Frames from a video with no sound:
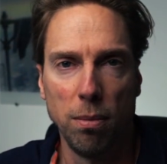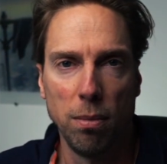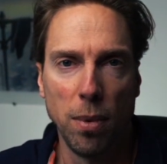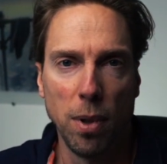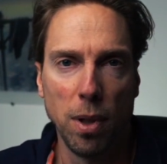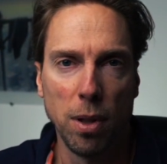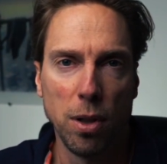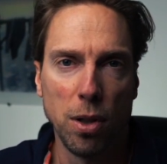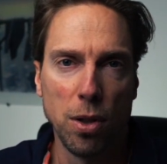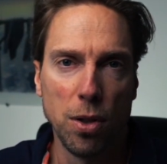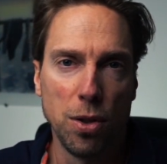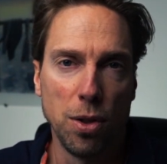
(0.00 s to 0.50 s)

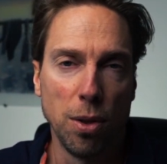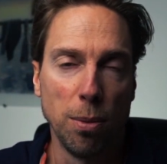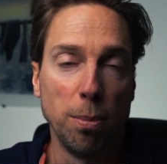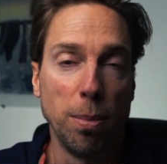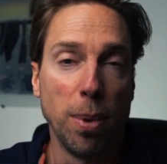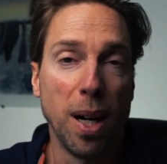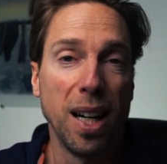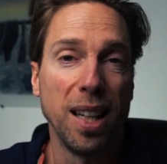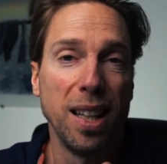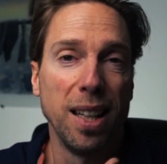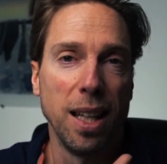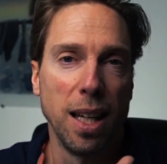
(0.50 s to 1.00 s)
because your
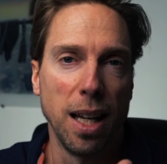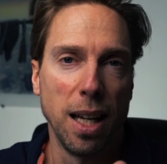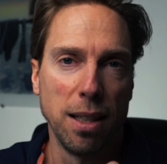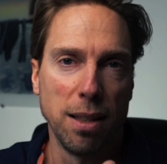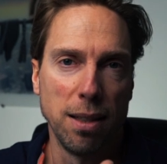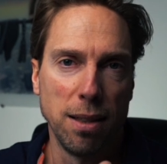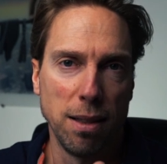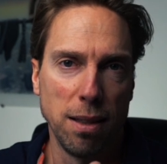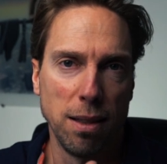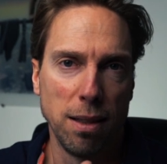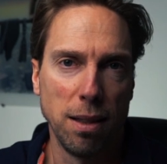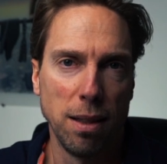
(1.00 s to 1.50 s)
body
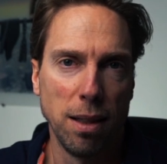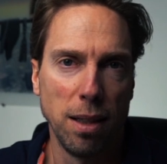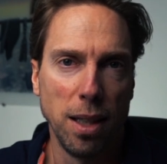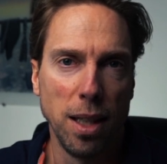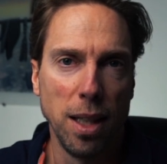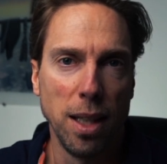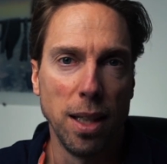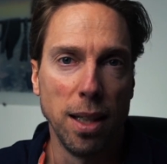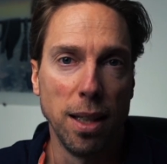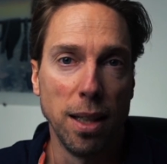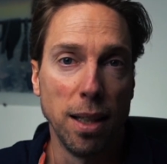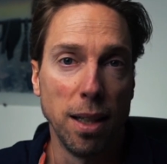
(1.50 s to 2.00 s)
has
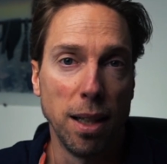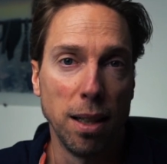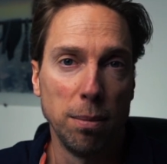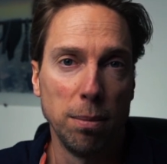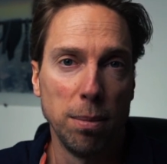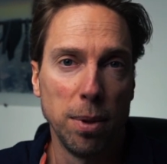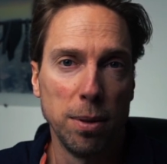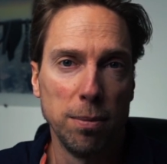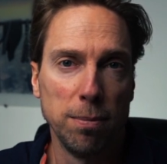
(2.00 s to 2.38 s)
heated it up.